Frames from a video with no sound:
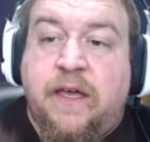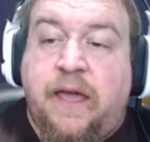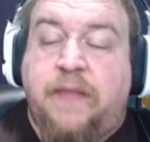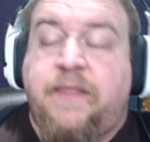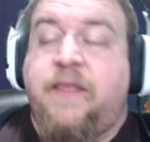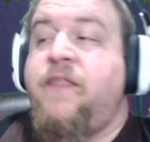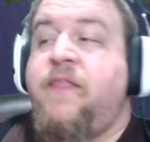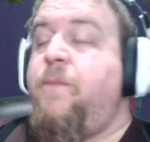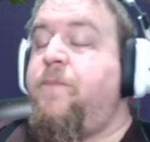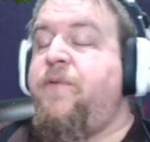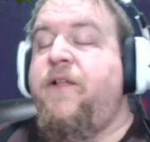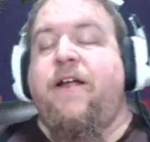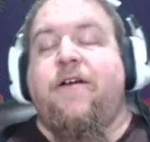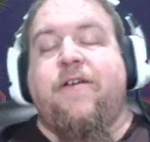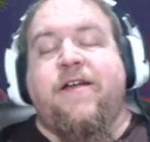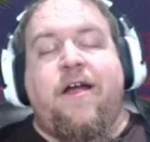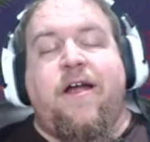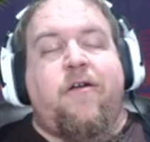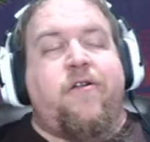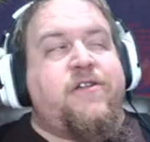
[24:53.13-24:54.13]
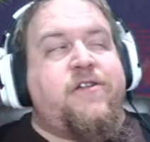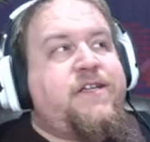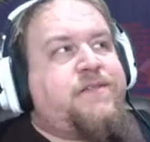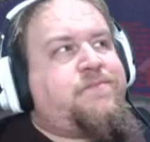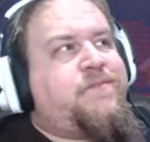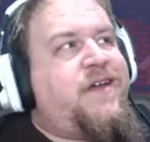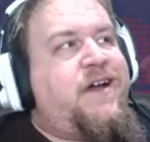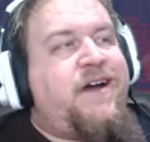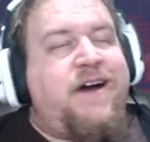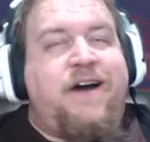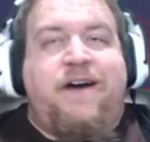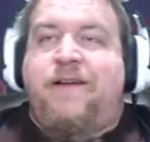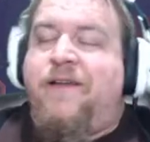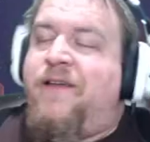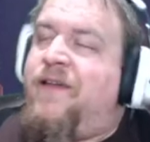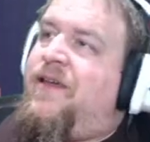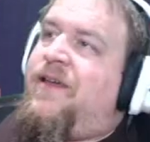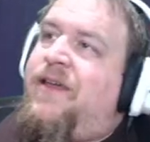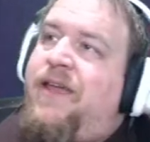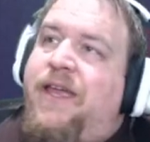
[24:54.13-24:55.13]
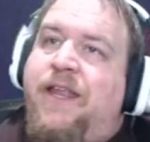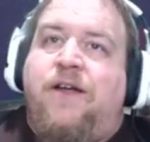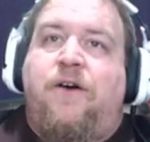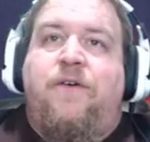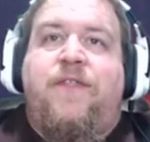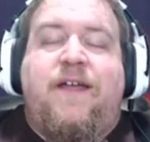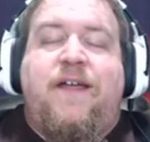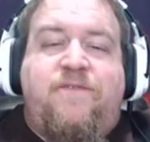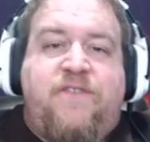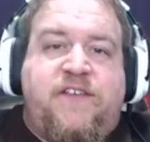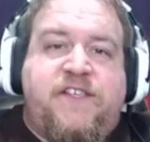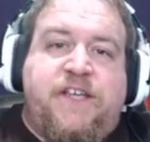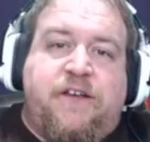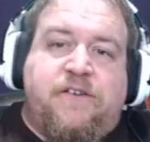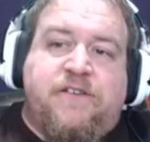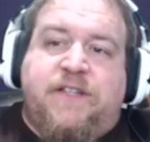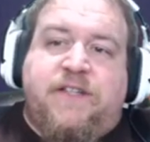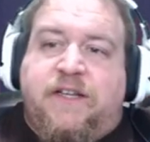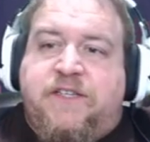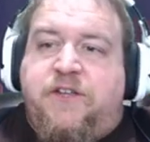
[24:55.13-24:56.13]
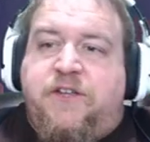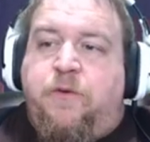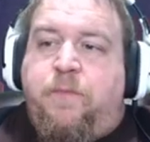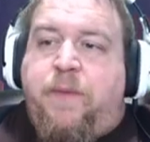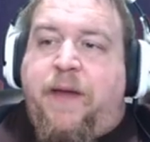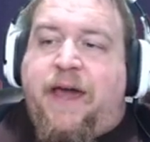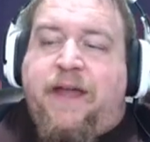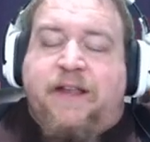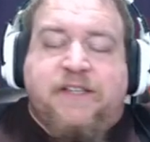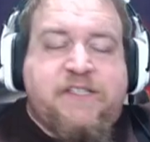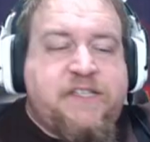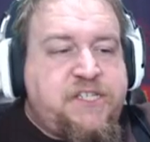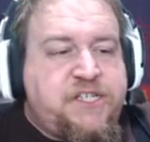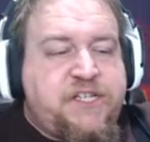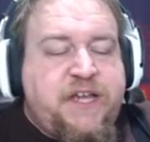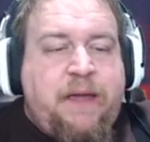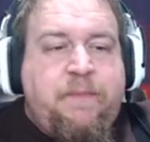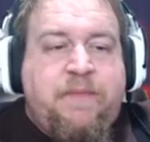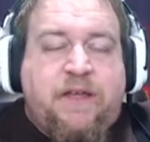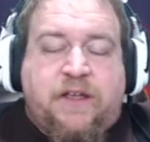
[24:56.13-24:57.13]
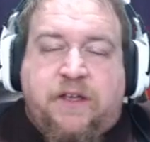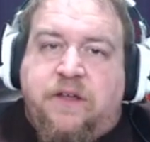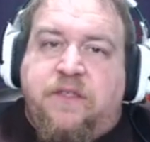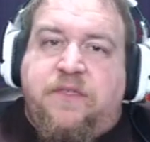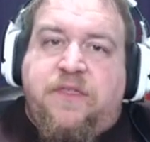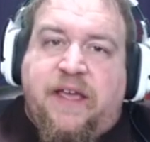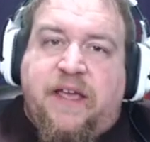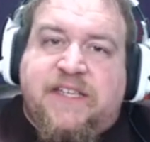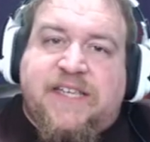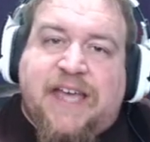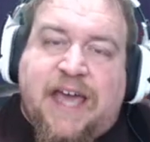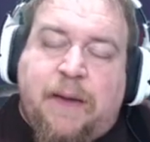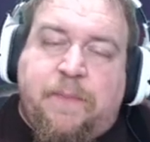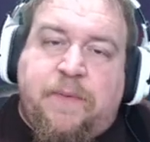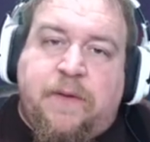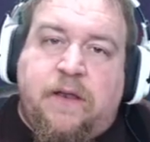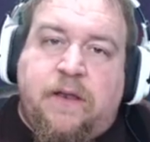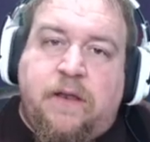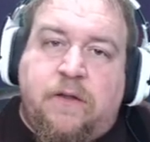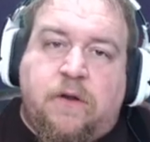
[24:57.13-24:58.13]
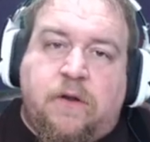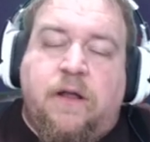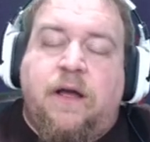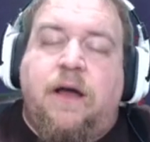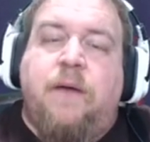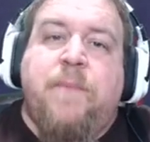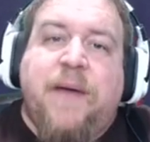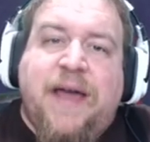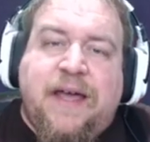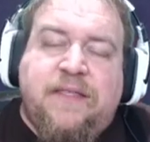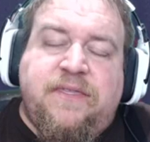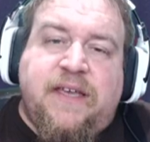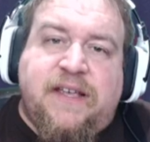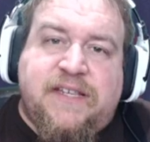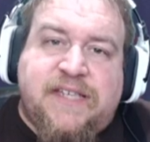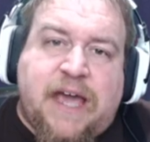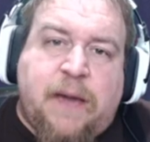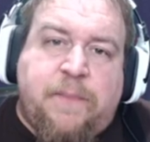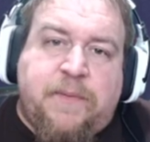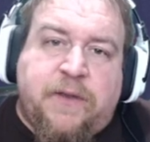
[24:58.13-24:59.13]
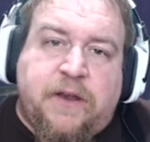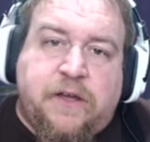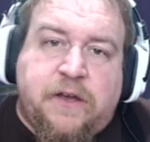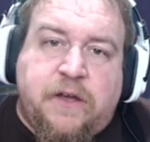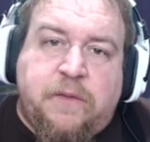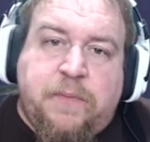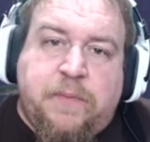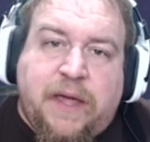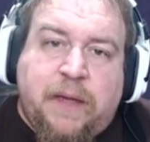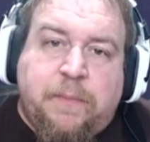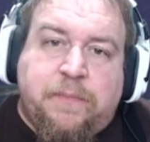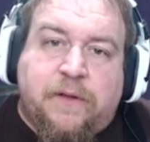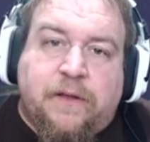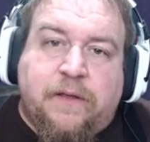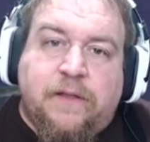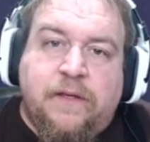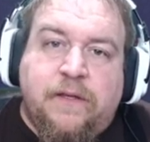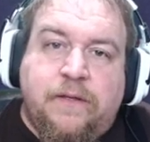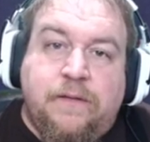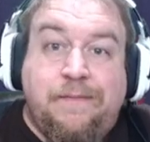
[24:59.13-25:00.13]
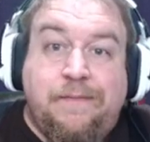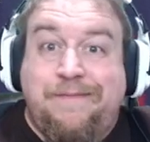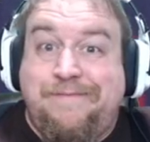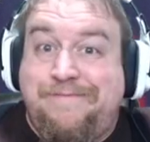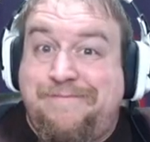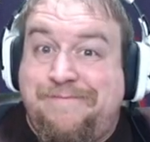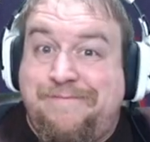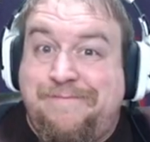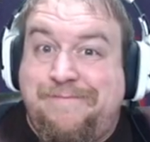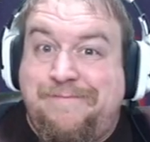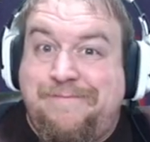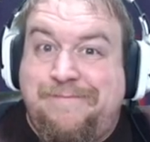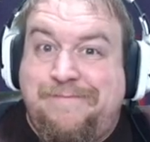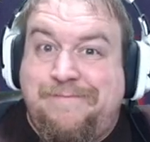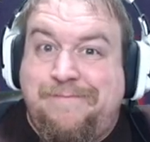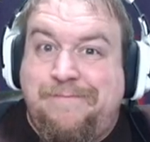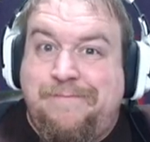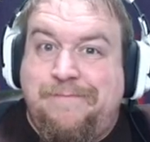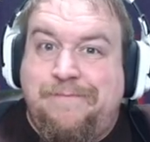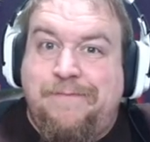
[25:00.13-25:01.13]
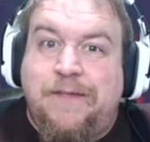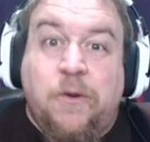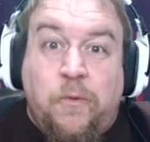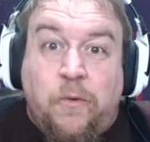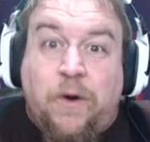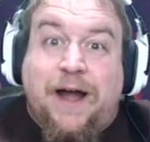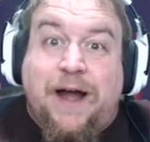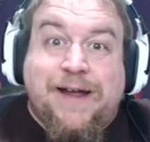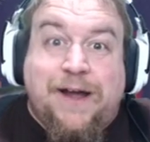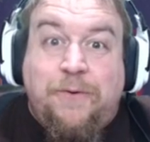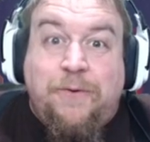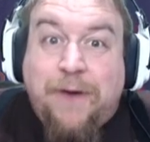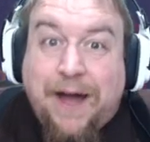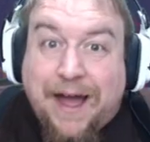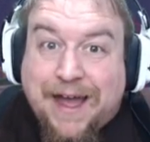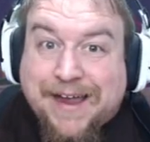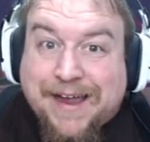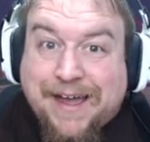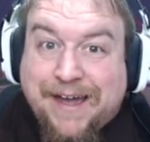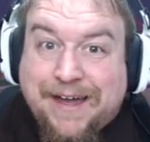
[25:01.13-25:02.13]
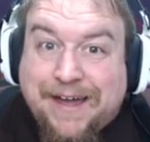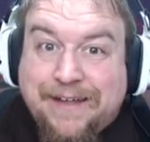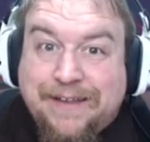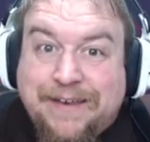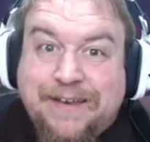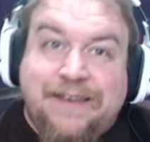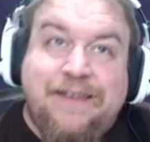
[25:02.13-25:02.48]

And then the player character was like, ah. You know, that vizier's not too bad. It's a shame that good things happen, or bad things happen to good people. Waka waka.